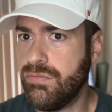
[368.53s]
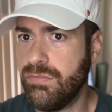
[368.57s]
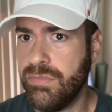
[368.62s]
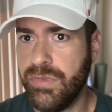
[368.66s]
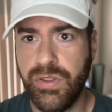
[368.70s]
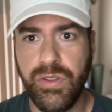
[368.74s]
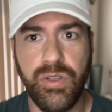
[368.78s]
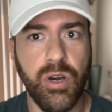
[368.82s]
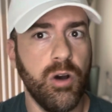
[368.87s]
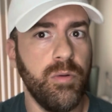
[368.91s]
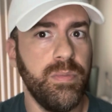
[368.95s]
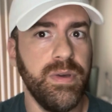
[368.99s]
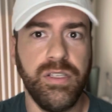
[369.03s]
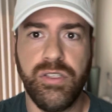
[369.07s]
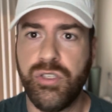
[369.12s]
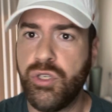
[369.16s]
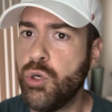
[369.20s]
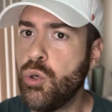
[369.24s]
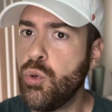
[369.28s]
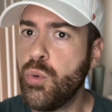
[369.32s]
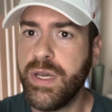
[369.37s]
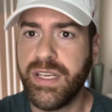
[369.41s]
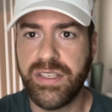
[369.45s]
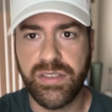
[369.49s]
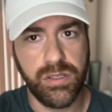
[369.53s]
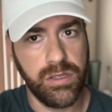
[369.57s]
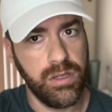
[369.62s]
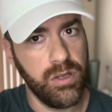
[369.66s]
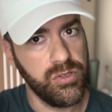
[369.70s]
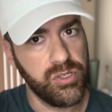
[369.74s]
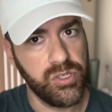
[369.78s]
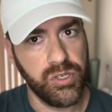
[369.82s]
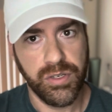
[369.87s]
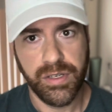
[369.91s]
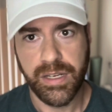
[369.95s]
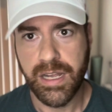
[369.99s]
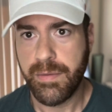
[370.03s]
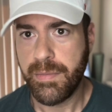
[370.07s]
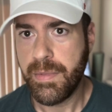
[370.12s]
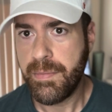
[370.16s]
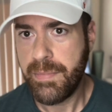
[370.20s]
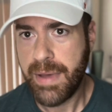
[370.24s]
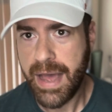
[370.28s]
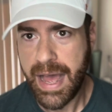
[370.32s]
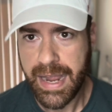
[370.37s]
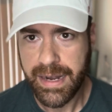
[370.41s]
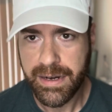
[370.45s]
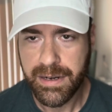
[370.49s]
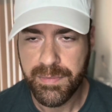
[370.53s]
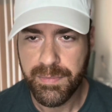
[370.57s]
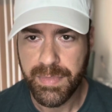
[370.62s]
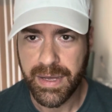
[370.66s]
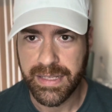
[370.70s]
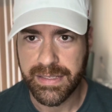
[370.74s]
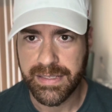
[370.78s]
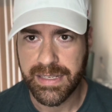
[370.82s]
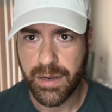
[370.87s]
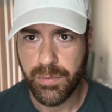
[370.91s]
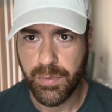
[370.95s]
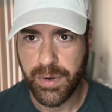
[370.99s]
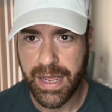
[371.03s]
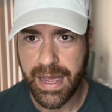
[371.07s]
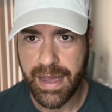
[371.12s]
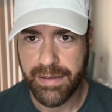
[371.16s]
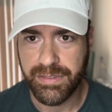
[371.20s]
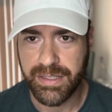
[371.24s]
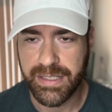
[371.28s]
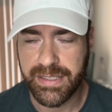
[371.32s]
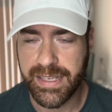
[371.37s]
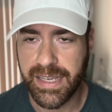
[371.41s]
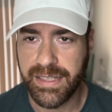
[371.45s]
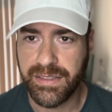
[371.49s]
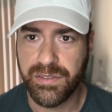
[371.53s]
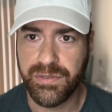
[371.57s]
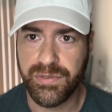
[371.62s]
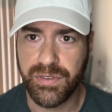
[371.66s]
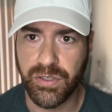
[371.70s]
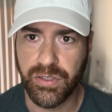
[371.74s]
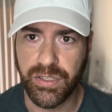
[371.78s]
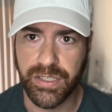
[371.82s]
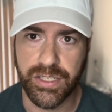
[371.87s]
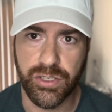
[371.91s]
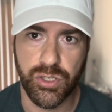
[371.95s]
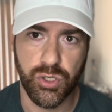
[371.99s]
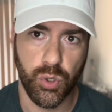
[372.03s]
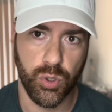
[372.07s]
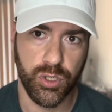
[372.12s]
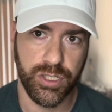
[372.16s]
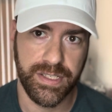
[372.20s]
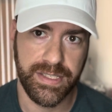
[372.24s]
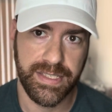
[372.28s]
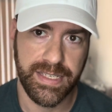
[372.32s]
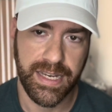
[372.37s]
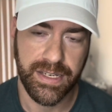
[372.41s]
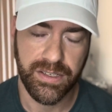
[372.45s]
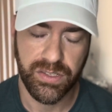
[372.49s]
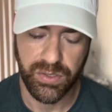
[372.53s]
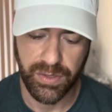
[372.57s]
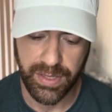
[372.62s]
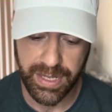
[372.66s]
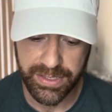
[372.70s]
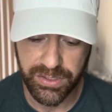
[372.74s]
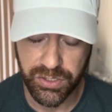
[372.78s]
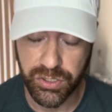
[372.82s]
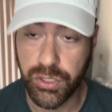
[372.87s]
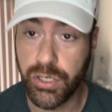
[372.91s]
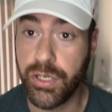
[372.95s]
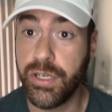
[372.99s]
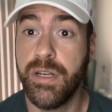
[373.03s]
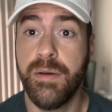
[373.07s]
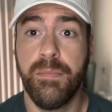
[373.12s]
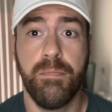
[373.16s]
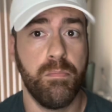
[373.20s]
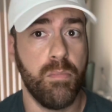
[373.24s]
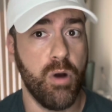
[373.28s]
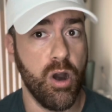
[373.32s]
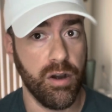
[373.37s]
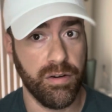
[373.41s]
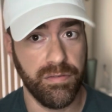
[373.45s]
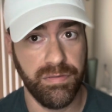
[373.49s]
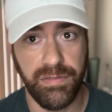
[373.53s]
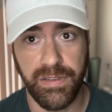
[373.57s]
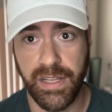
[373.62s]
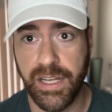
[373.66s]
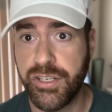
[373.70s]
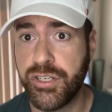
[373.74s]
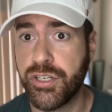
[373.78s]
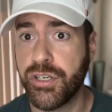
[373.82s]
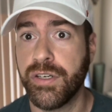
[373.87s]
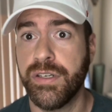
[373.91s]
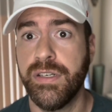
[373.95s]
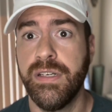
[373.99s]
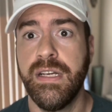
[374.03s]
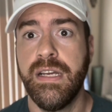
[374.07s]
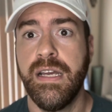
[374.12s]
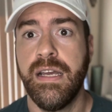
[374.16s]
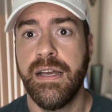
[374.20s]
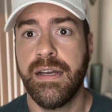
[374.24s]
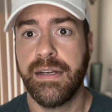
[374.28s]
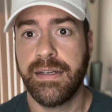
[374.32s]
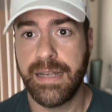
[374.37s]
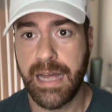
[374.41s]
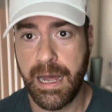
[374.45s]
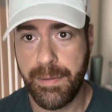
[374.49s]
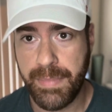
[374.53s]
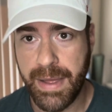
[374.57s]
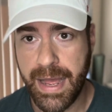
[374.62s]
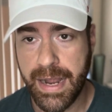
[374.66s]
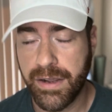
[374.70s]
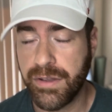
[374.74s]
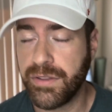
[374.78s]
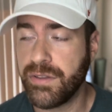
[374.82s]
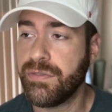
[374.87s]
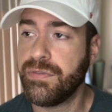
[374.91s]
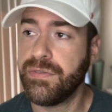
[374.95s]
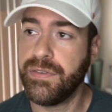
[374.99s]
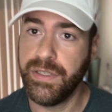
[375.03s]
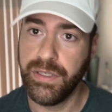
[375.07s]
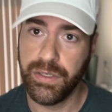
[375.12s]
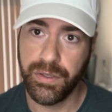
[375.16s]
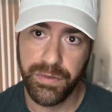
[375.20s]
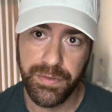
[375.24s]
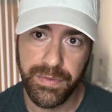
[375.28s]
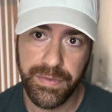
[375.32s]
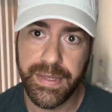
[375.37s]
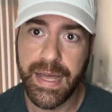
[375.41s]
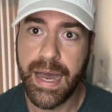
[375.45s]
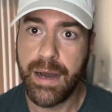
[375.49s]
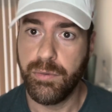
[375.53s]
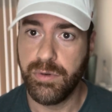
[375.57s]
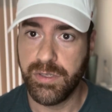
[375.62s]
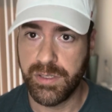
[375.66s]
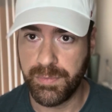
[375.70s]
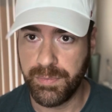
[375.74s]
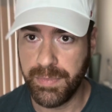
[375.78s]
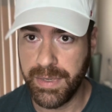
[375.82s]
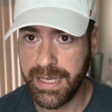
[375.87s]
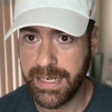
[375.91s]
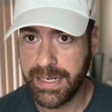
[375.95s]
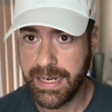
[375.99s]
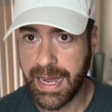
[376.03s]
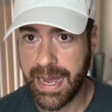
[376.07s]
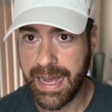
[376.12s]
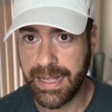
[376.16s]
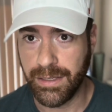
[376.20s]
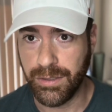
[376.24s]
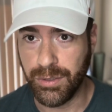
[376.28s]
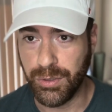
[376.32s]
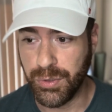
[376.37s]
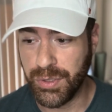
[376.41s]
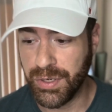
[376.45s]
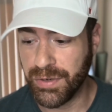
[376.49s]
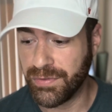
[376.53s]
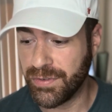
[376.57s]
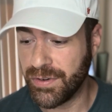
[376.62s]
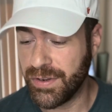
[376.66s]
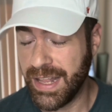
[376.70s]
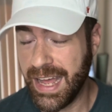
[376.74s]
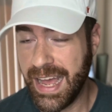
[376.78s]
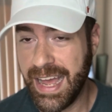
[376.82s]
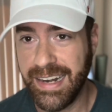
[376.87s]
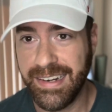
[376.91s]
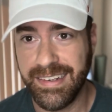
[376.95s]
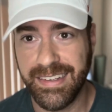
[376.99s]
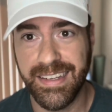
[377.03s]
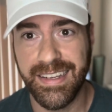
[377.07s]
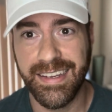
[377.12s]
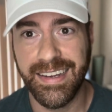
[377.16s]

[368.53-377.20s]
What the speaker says: they'll be 2 weeks closer to coming back by the time we have to take the field against Georgia Tech, so that's good. Mark Fletcher got back on the field. That was big. Hallelujah for that.